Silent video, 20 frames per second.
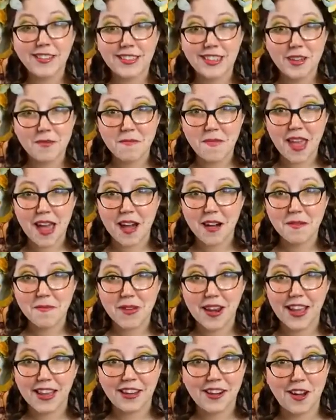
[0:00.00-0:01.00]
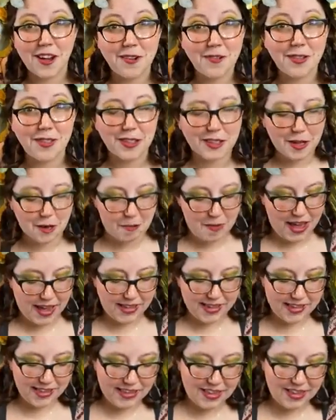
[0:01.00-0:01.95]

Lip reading: see them now, but I can always go back